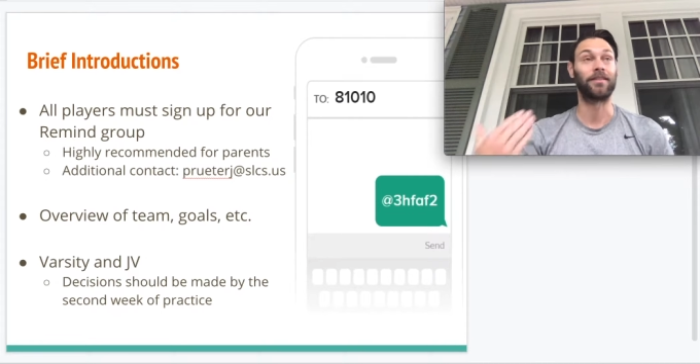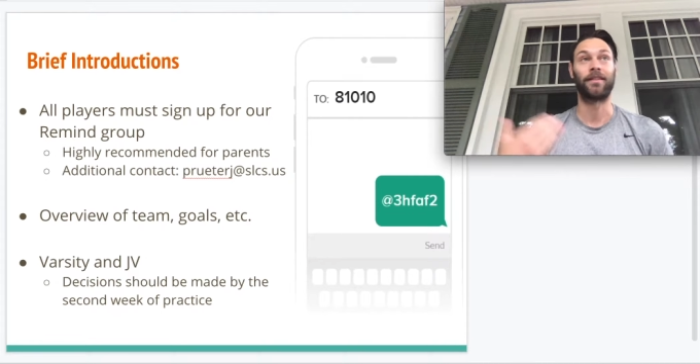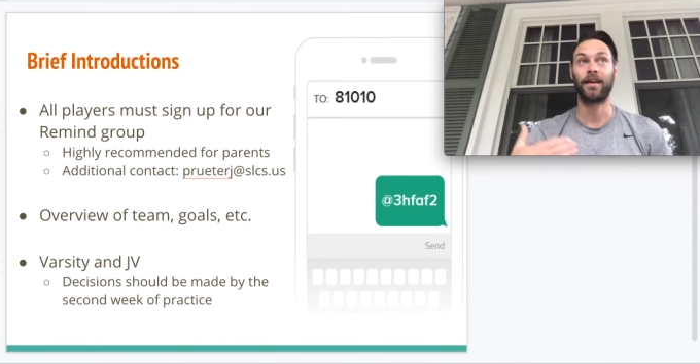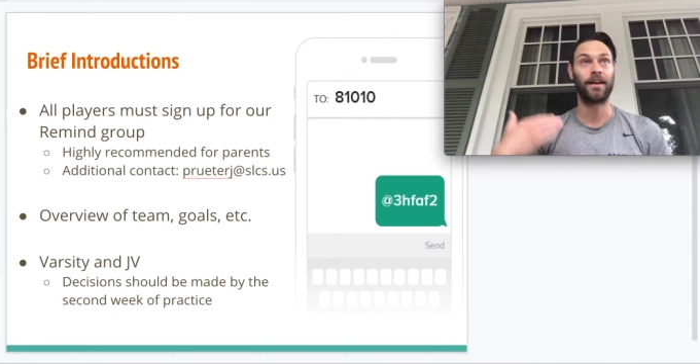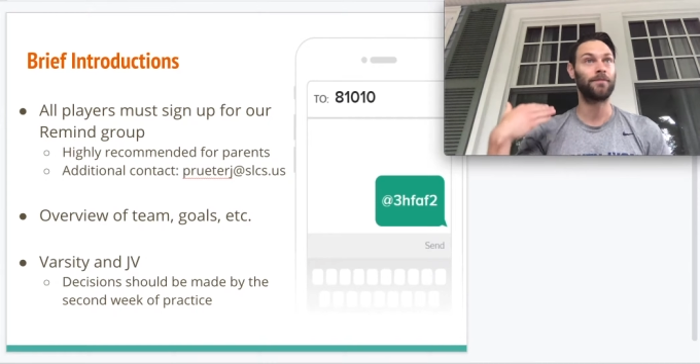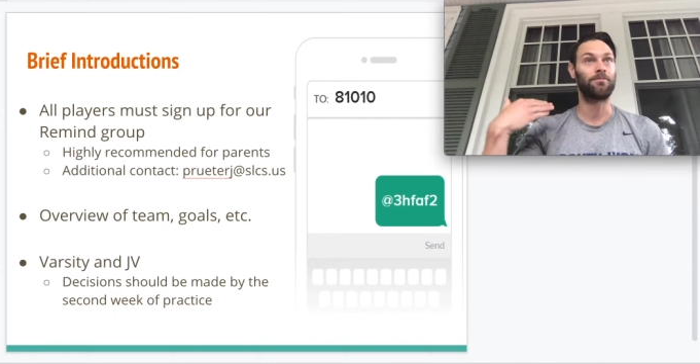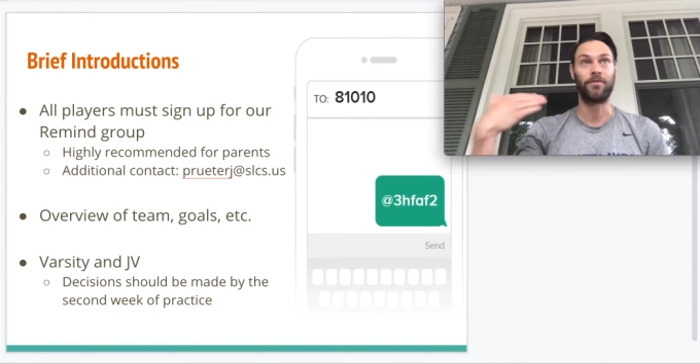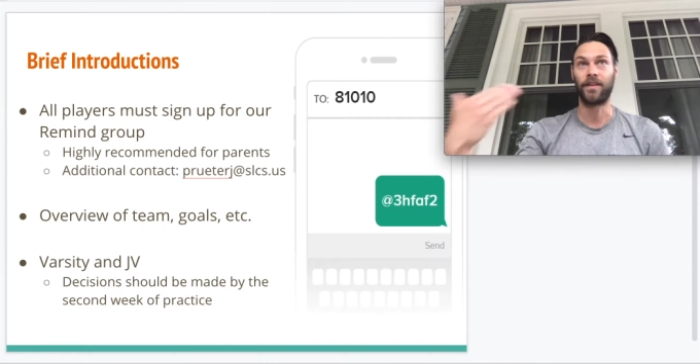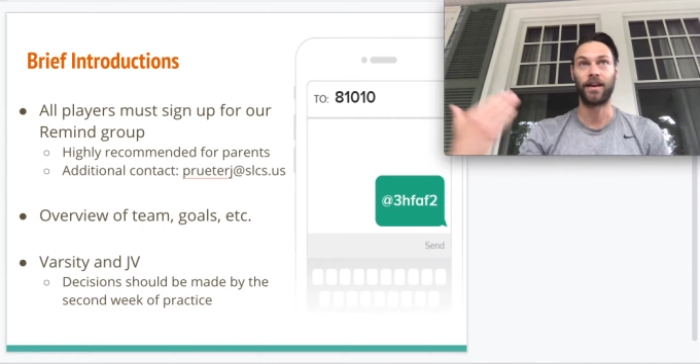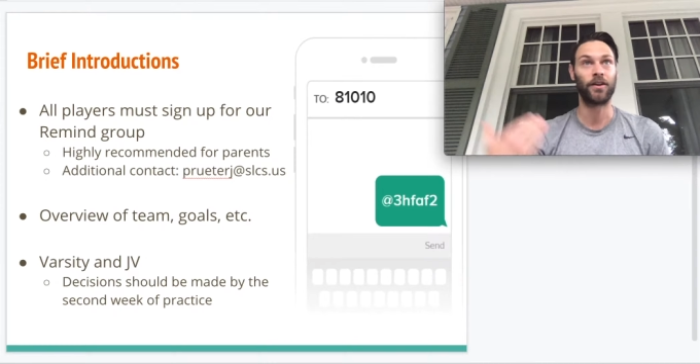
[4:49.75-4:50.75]
They
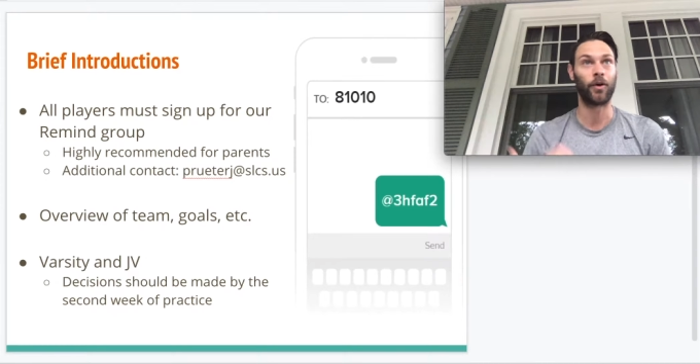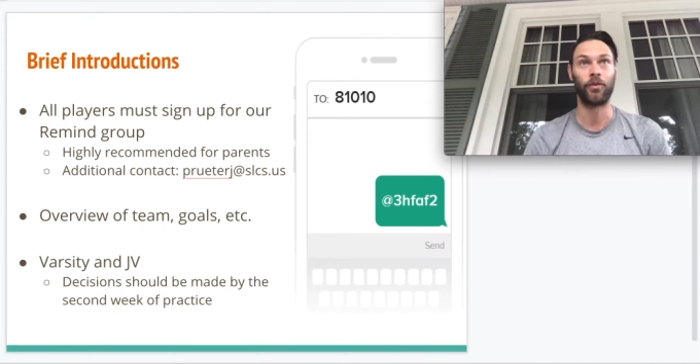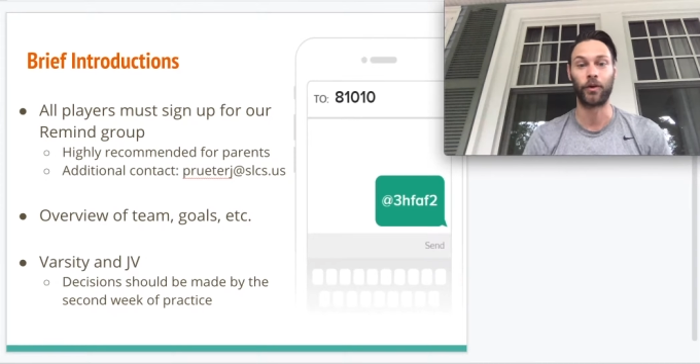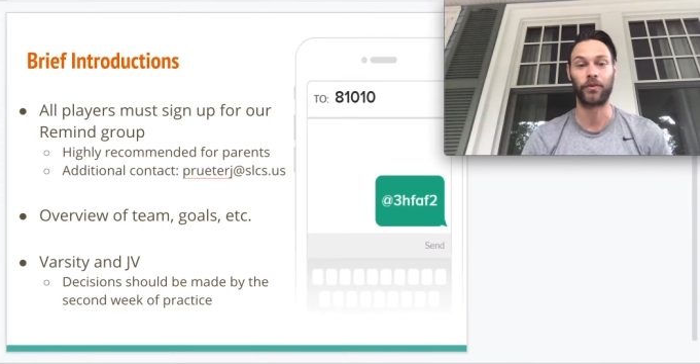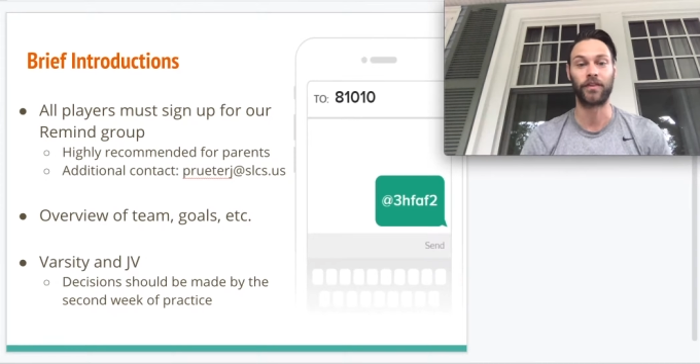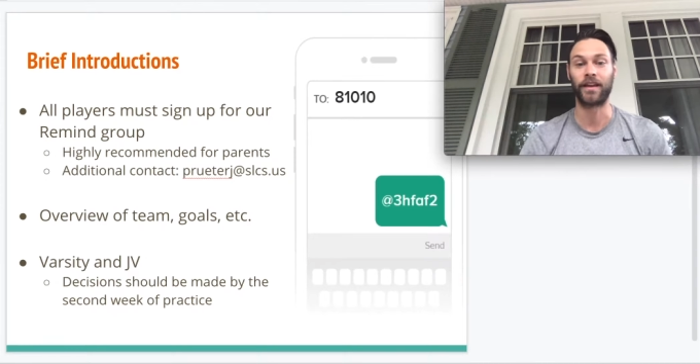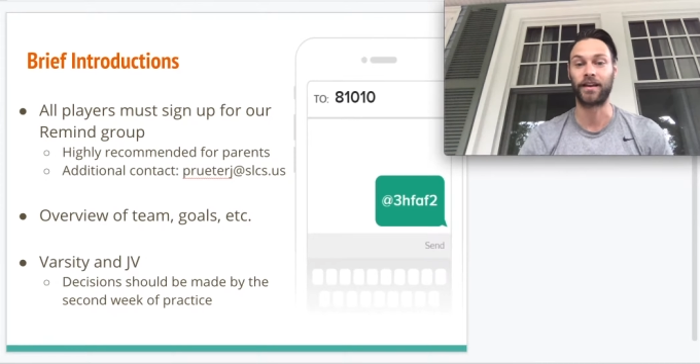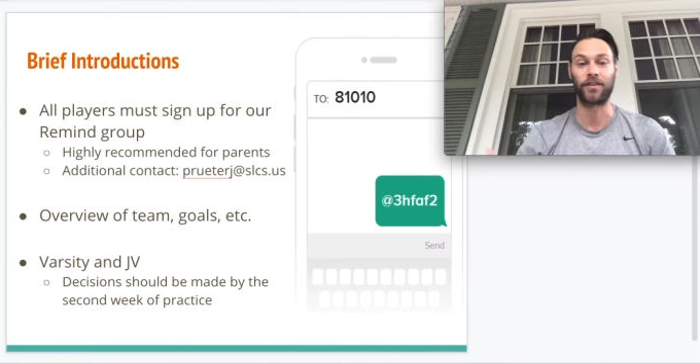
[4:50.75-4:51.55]
know those things.